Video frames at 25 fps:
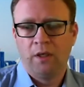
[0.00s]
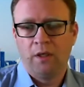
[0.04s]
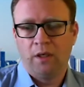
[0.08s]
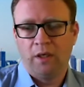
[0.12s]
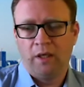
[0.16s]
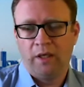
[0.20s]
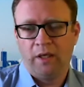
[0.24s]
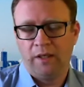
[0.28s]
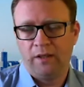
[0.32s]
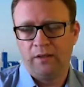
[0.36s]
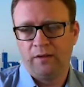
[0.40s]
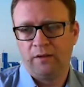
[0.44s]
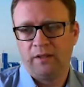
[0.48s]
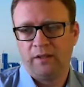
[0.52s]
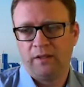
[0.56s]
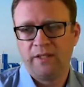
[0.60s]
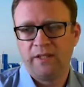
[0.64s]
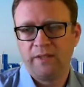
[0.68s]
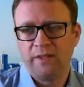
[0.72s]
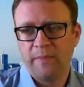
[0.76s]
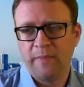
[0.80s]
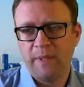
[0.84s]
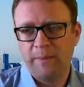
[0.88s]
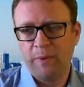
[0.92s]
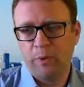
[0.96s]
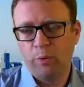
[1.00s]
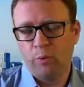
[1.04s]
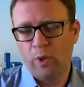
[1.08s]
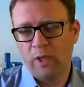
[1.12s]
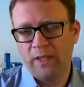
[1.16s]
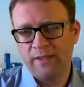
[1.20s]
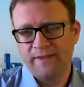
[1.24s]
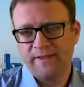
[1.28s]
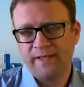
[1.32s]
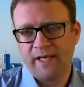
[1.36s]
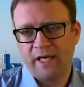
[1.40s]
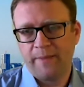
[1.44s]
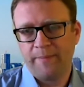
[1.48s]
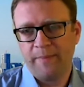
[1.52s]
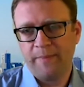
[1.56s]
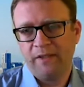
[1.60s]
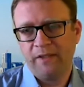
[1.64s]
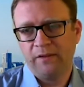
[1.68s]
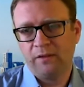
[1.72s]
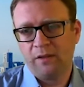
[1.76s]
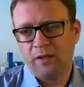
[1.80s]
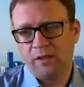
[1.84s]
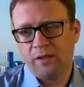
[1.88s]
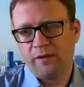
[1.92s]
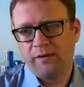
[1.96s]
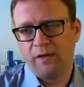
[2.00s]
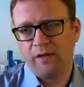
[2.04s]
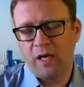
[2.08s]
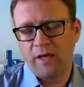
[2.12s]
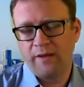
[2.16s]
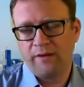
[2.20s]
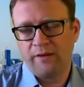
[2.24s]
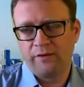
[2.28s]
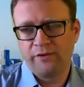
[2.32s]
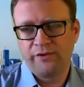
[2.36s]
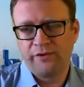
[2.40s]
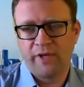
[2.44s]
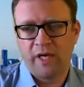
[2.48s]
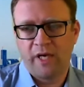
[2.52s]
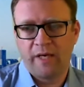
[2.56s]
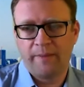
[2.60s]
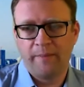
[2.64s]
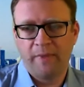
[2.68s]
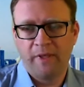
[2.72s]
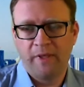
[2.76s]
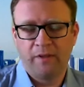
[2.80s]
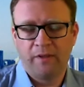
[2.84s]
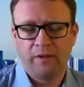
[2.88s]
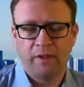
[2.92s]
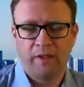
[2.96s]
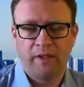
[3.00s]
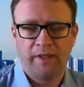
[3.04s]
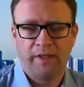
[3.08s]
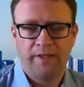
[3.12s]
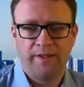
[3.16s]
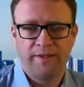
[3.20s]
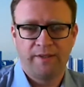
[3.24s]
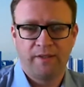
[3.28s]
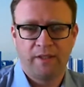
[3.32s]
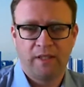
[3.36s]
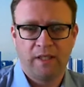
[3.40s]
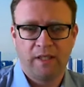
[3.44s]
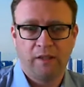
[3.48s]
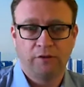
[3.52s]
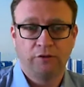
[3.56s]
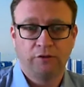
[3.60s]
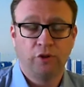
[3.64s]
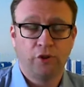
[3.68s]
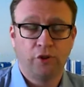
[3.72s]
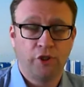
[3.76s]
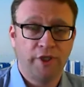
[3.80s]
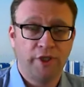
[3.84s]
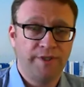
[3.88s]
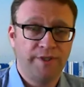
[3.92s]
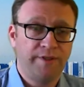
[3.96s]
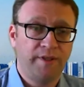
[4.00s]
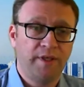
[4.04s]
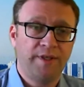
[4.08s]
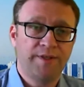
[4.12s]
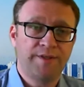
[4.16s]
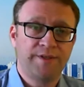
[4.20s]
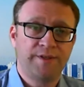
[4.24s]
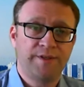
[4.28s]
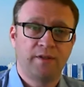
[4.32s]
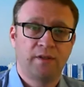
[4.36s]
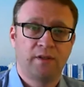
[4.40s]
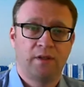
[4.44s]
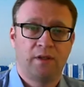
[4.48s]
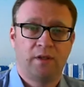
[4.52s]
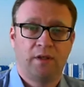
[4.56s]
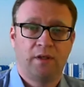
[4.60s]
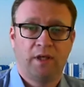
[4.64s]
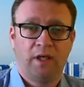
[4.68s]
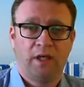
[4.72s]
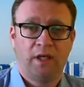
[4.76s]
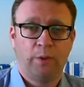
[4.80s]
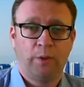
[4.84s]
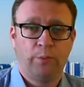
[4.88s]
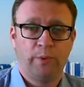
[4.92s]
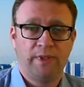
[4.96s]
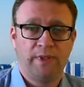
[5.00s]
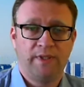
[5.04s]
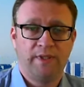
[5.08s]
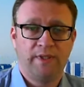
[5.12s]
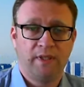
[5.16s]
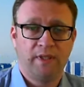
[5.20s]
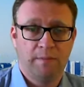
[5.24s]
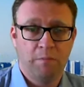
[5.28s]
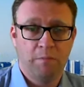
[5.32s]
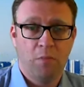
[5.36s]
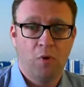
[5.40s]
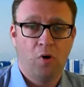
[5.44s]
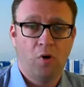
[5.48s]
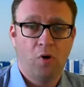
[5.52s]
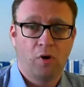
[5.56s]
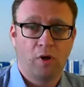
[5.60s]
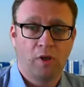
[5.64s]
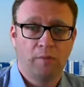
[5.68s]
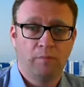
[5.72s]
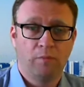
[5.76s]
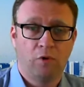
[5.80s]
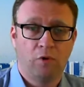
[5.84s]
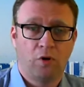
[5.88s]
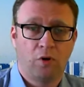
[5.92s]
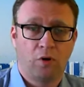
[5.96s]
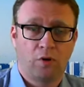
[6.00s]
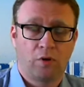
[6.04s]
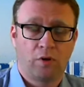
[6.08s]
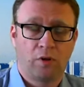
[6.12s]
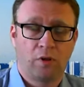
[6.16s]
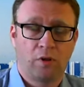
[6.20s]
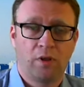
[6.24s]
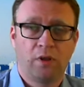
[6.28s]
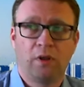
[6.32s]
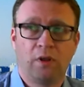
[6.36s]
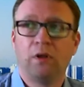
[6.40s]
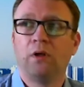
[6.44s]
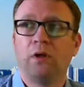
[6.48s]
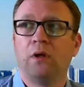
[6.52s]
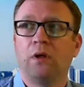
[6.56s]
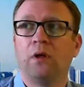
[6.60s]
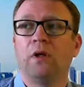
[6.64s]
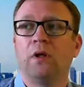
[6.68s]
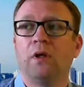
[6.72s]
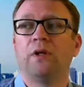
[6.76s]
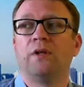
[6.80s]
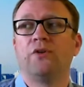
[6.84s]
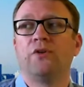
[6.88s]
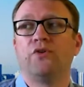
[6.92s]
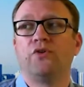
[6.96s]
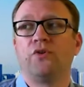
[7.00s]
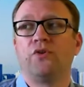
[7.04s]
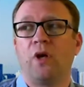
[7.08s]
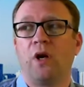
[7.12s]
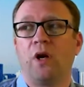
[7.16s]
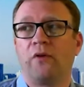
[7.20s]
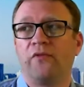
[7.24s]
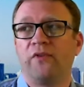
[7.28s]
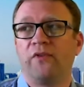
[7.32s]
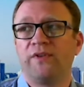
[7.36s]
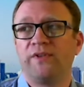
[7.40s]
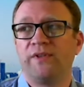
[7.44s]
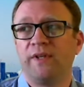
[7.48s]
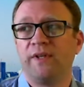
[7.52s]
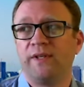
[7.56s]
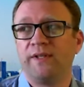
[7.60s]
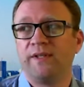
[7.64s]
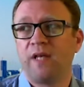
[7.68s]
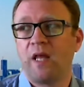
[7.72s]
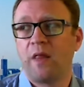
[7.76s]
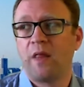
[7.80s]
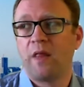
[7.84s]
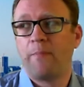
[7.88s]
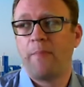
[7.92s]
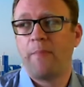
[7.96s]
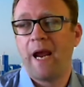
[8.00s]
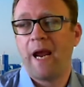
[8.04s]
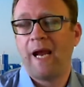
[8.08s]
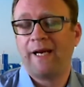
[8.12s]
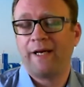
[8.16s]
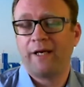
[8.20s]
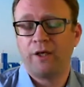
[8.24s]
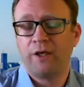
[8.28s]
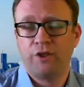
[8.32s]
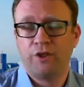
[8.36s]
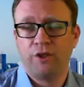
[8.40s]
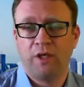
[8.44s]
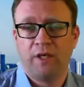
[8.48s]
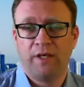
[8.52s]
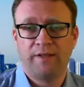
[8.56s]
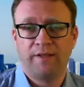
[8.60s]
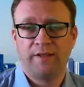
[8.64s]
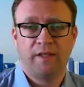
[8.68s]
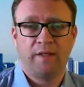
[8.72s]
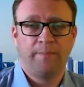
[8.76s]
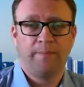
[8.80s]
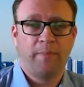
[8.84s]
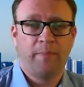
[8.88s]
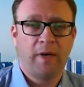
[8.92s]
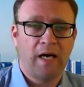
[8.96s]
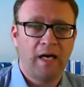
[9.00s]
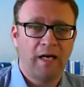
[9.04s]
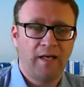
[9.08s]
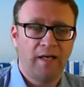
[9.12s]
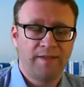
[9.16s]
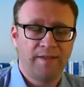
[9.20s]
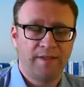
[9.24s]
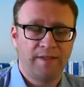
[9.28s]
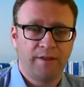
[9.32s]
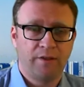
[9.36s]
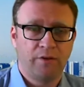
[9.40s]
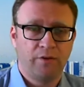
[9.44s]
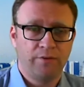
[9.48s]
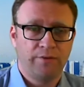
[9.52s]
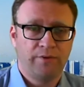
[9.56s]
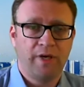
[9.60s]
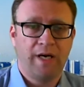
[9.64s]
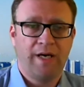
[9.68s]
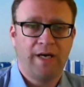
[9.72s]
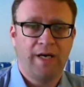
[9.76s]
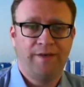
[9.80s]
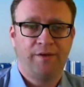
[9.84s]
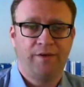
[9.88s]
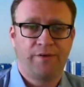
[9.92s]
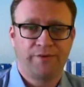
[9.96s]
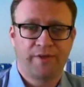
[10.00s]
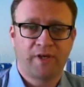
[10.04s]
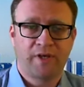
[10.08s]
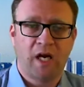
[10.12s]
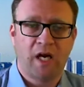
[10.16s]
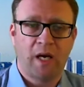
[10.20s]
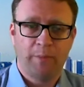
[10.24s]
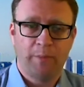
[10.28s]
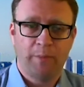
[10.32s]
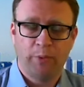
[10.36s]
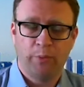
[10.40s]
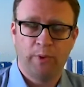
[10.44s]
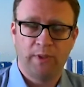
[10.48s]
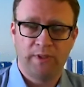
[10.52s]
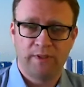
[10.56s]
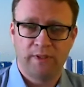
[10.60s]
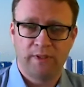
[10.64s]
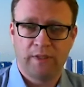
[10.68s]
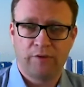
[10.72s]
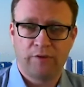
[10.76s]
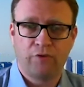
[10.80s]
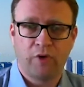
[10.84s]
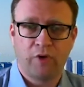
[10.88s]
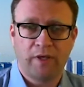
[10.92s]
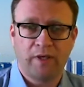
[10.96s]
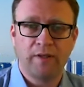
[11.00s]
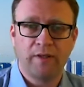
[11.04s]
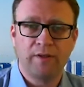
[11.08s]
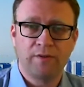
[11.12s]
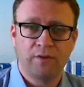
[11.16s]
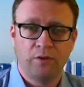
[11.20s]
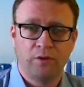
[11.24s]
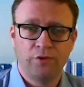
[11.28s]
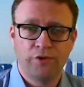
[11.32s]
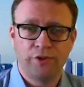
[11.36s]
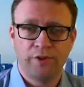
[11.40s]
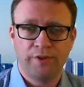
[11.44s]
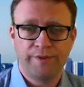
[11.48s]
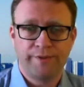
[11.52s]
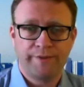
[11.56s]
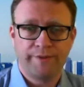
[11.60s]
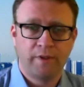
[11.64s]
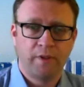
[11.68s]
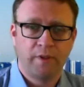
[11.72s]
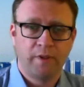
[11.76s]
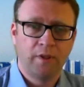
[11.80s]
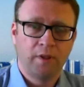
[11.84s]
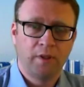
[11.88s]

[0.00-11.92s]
And this is maybe one segment. The other segment is logistics, and we see more and more services and packages and pallets and containers coming with tracking solutions.